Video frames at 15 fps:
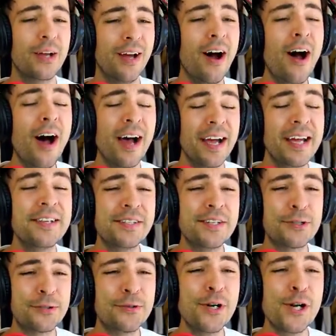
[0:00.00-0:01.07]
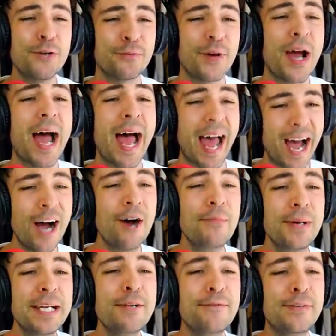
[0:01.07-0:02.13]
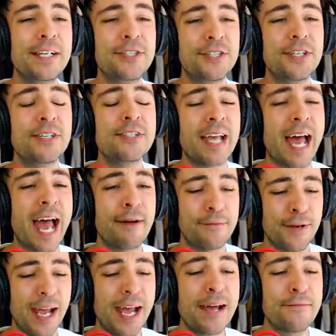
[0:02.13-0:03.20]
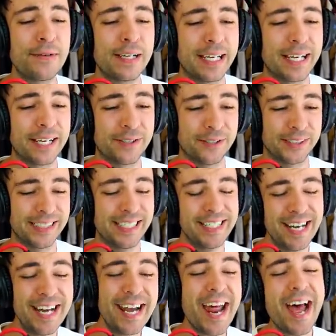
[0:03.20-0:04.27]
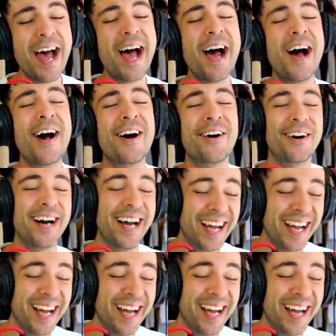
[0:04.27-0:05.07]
Ah, it's the truth. How many villagers have you ever killed? No!